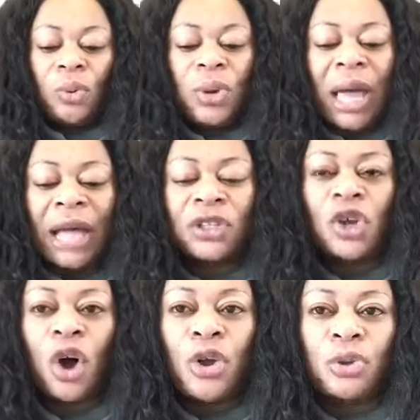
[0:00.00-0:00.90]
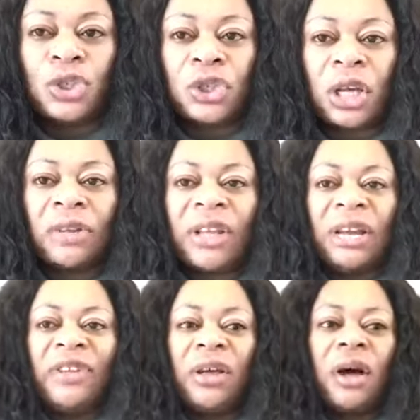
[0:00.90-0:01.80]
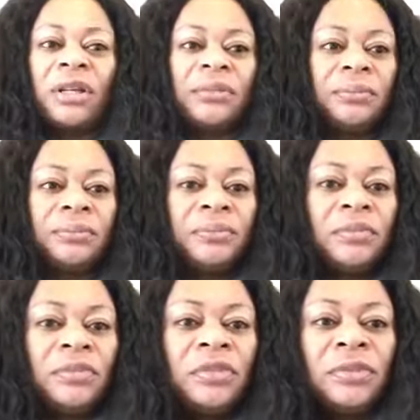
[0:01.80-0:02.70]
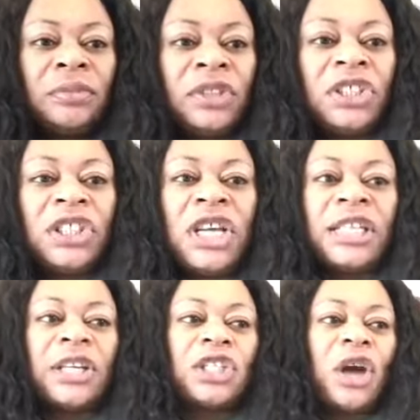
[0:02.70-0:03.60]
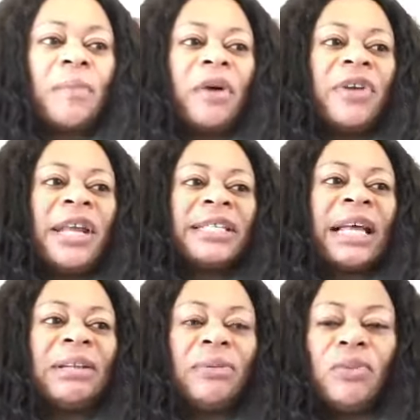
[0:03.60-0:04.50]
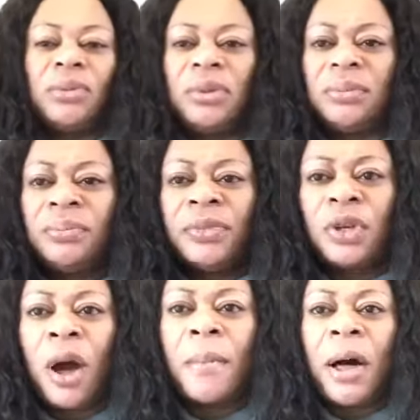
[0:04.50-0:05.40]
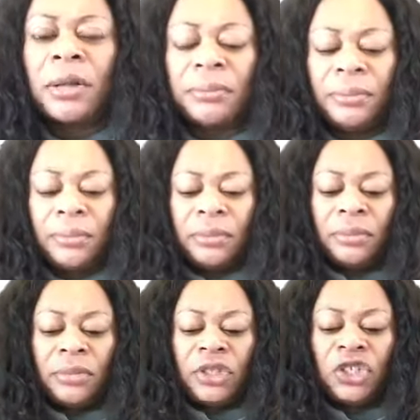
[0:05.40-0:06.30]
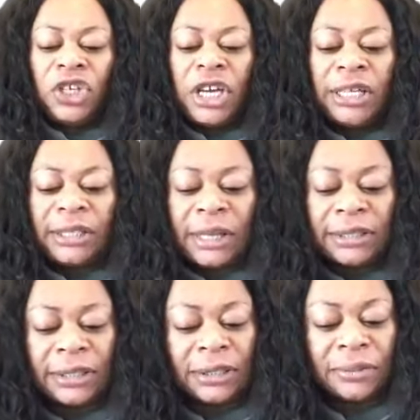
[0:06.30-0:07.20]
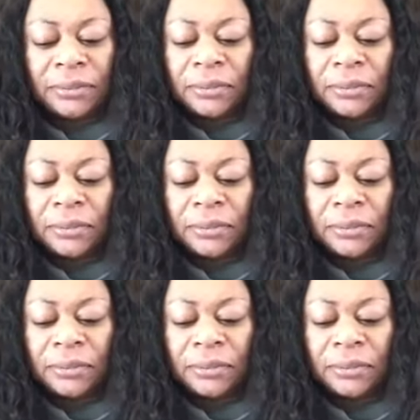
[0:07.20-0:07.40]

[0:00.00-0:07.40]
we adore you, Son of the living God. Jesus, come on, release that. Come on, Jesus.